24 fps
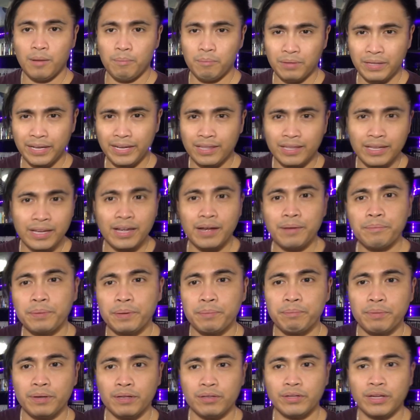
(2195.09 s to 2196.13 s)
Lately I've
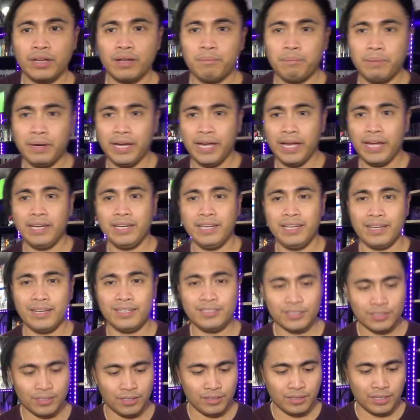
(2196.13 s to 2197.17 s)
been building up my
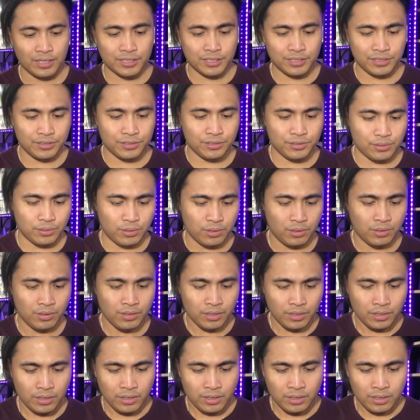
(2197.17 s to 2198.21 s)
NES collection, so
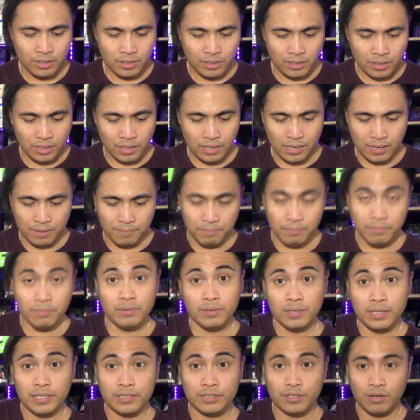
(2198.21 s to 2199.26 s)

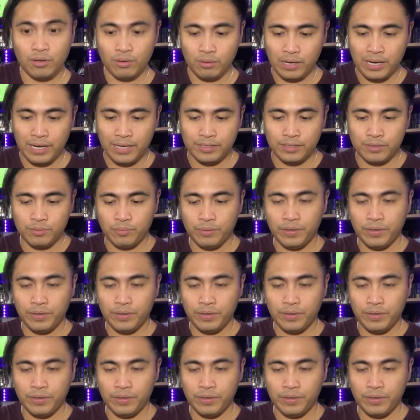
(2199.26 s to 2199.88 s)
let's go, guys.